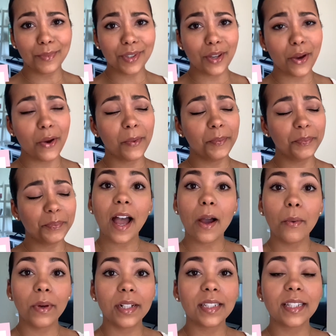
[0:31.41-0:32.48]
So I
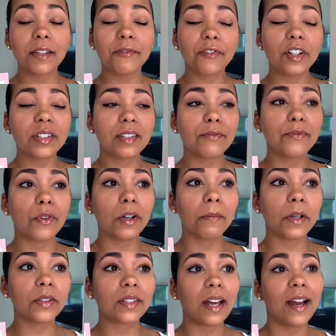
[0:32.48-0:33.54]
want to say first and
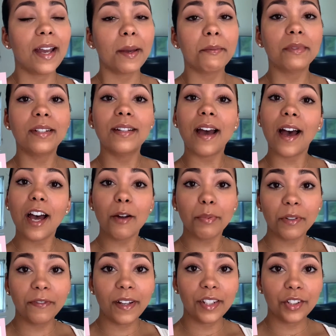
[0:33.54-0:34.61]
foremost, I am not a
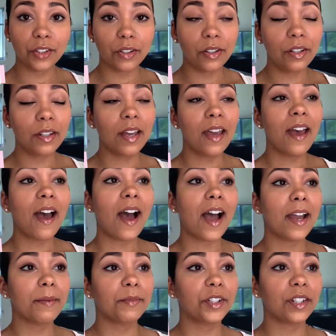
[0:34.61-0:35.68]
professional.
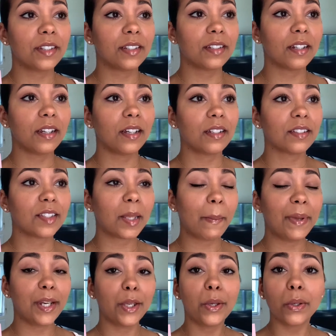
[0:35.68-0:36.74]
I'm just
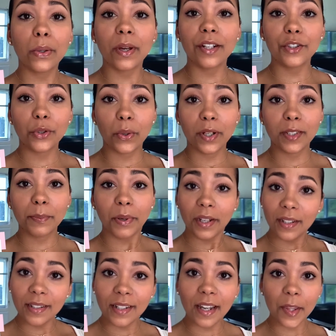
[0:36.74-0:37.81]
somebody who enjoys
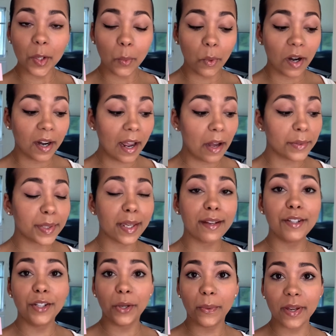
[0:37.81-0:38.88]
putting together workouts
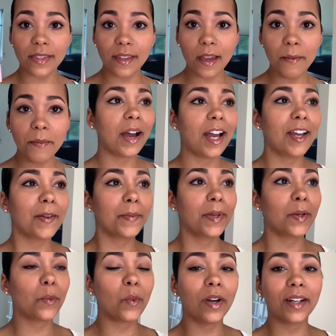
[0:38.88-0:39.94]
and doing them. I have
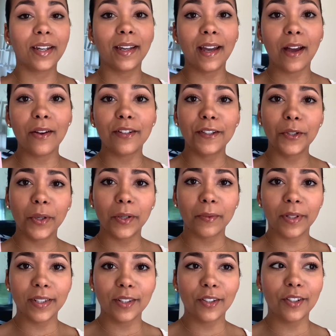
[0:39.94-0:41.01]
been working out and doing
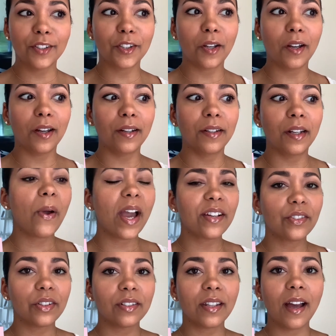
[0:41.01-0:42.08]
research on
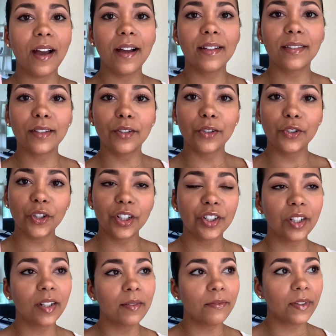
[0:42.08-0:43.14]
exercise and
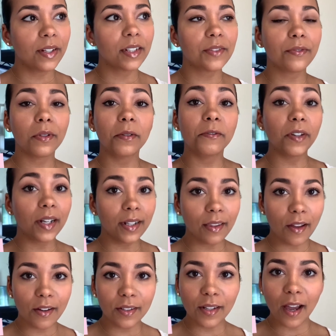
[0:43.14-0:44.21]
nutrition and fitness for a very
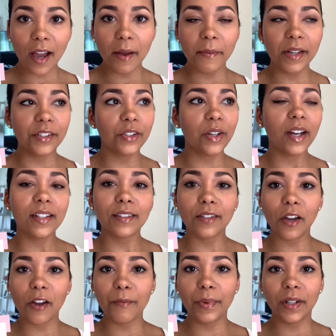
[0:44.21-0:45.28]
long time. As you guys
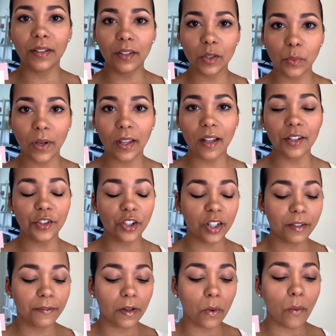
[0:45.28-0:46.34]
know, I've been in this weight loss
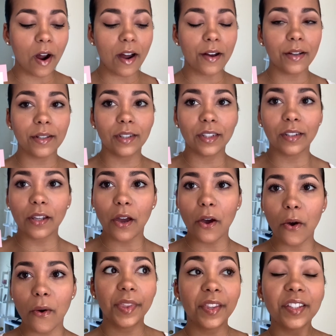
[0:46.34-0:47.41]
journey for a while. And
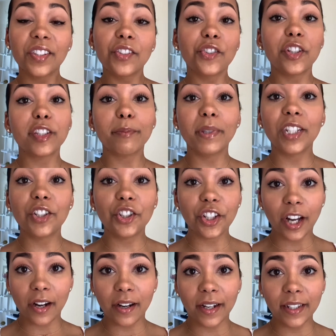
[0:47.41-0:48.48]
so this is just me
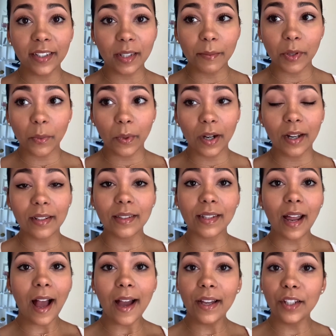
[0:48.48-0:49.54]
sharing some of the workouts
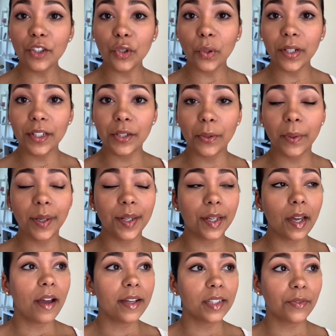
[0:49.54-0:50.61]
that I enjoy
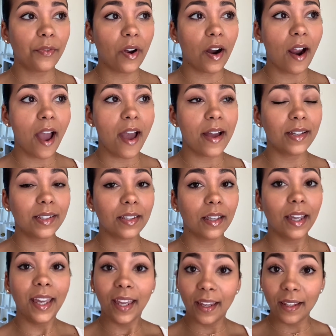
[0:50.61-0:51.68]
doing as far as
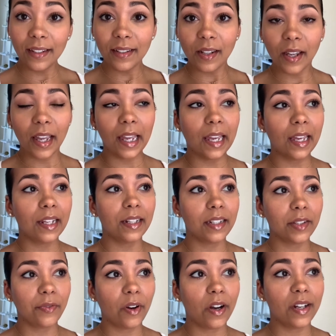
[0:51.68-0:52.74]
HIIT and
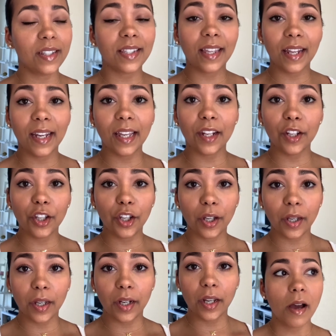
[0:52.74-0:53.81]
as far as getting in a
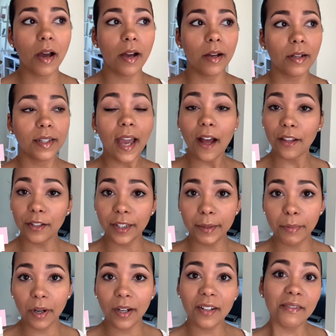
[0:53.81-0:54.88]
good calorie
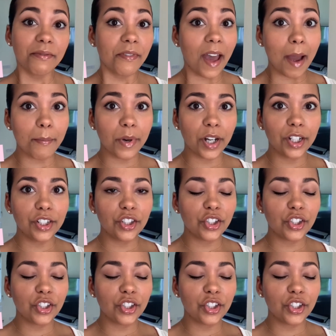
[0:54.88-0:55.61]
burn and fat burn.